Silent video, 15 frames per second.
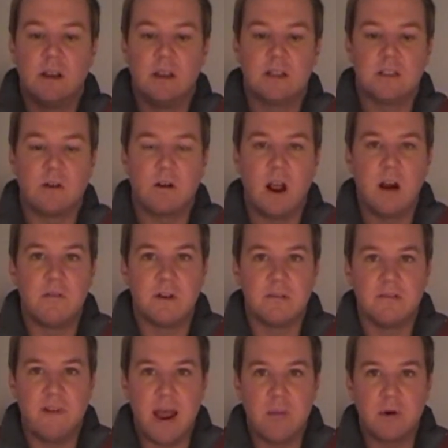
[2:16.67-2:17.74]
it's all covered
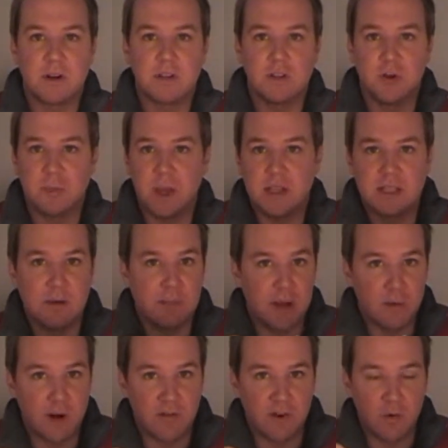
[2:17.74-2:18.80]
in fabric, so your base can
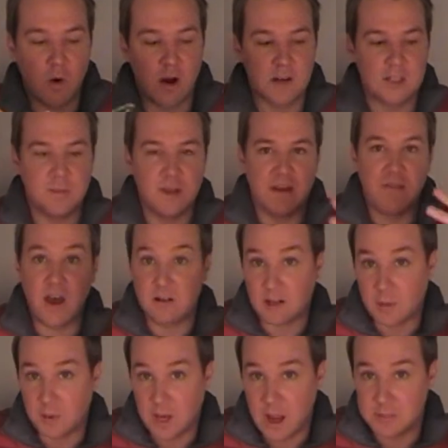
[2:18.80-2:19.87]
be whatever you want it to be. I found a
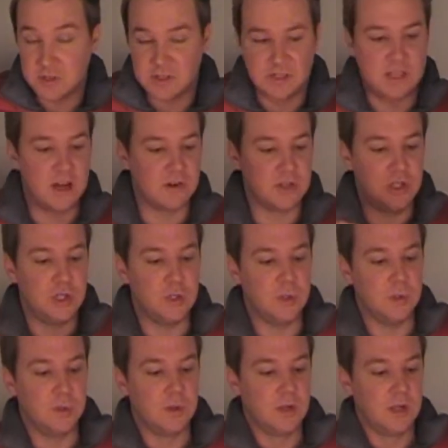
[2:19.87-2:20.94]
couple options there
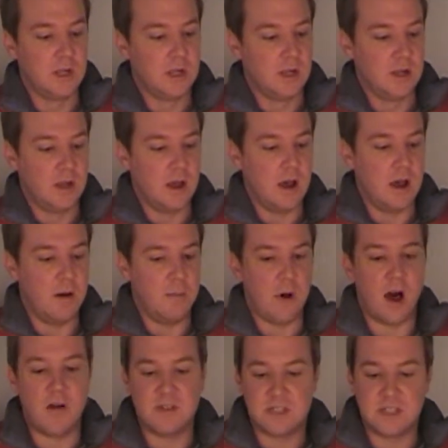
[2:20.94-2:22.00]
too.
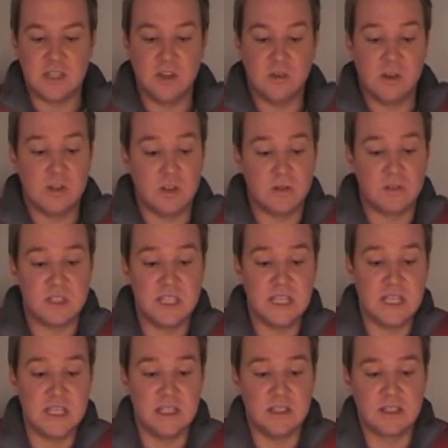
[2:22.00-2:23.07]
Obviously, you could use
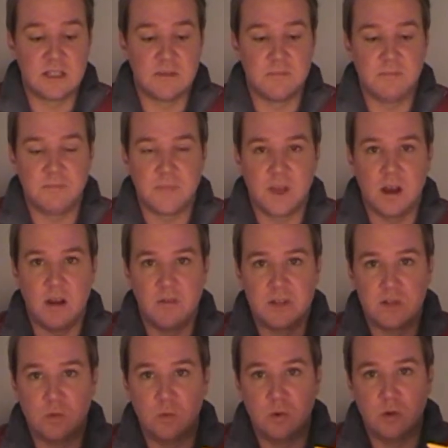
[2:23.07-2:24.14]
this
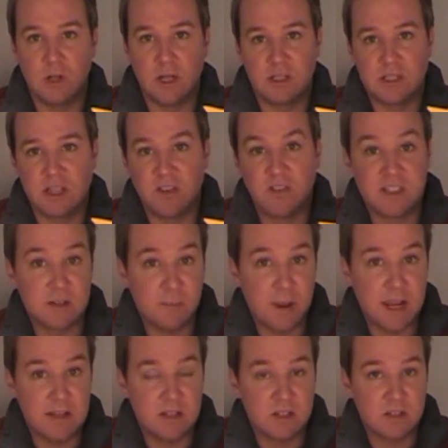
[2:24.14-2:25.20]
wood itself as a
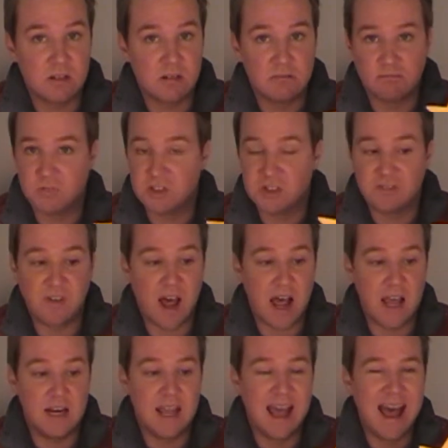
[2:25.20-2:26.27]
base, which is
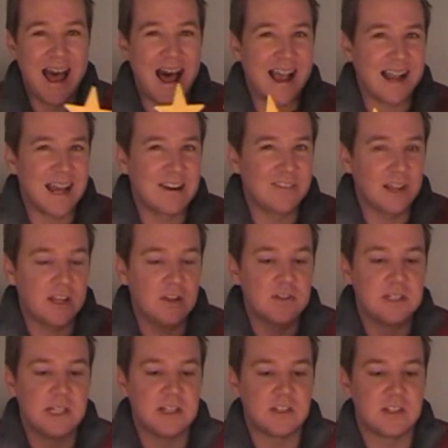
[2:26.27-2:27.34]
fine. I kind of like
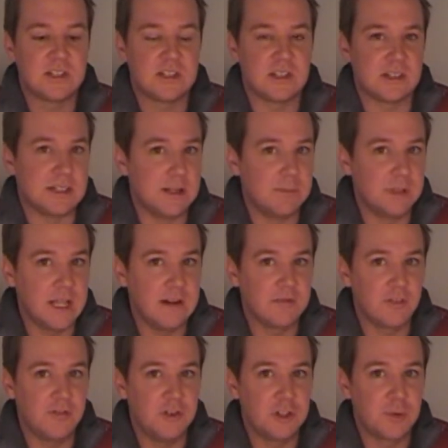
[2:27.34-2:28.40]
using it just as a template
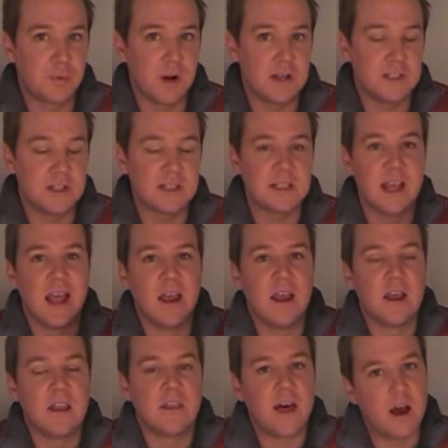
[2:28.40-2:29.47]
for future projects.
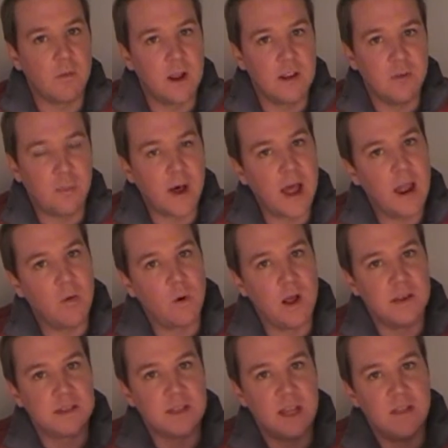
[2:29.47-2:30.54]
That way you buy it
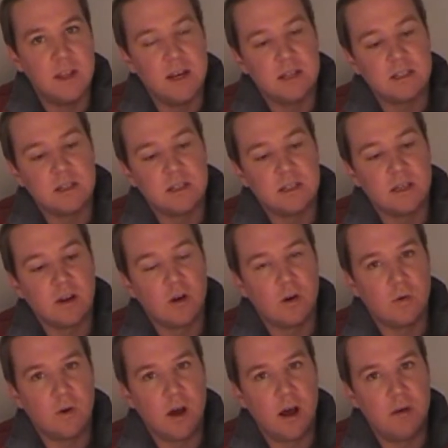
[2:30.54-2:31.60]
once and then it's good to
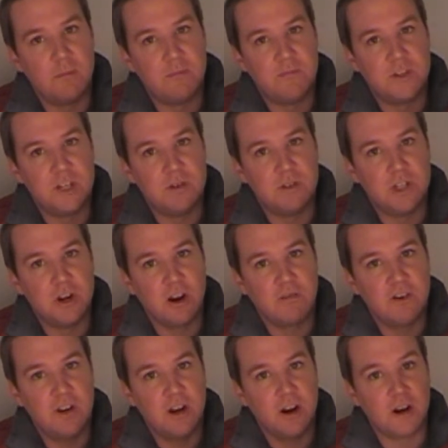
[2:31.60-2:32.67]
go to use year
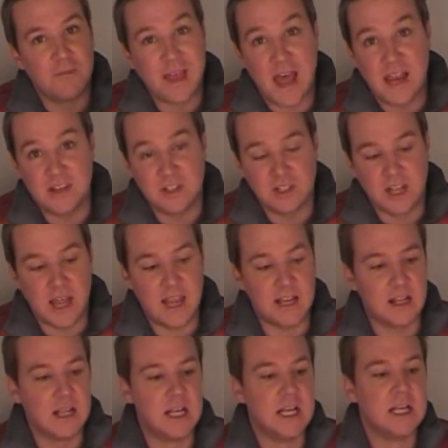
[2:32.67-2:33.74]
after year as you
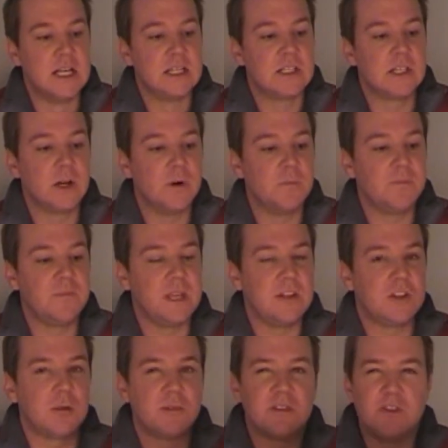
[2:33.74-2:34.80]
like. So in
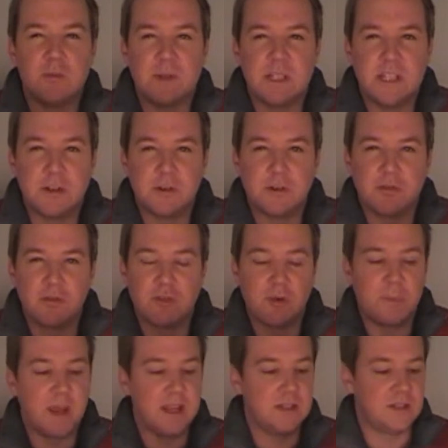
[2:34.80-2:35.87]
terms of the material for the
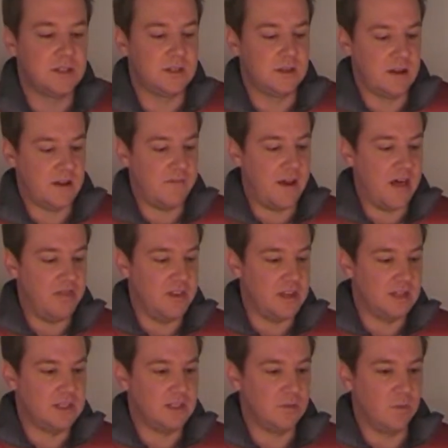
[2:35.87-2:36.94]
base, I found
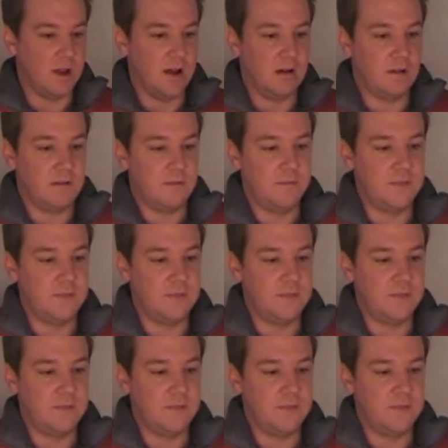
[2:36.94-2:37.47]
this as well.